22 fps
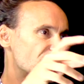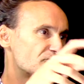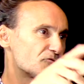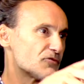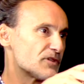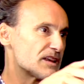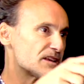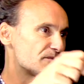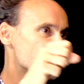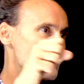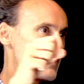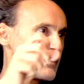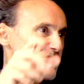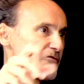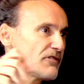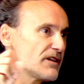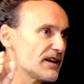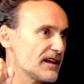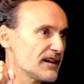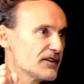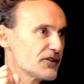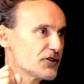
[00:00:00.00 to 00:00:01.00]
at whim and
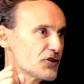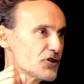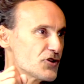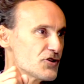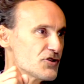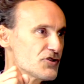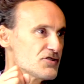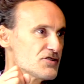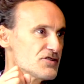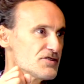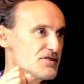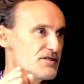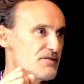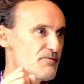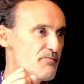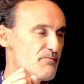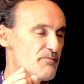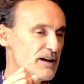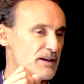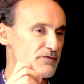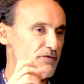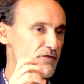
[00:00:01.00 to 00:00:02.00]
will, you know.
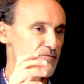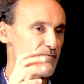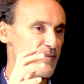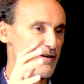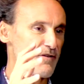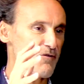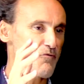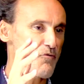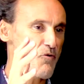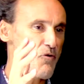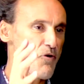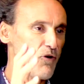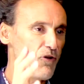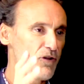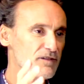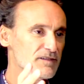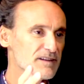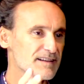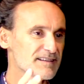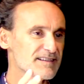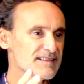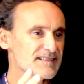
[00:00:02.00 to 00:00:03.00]
But from a
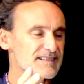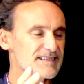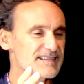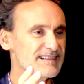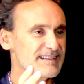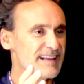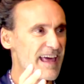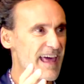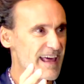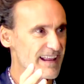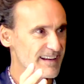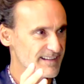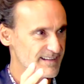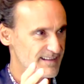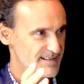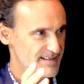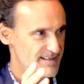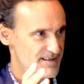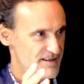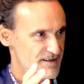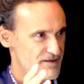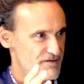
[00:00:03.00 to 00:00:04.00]
world that is dead,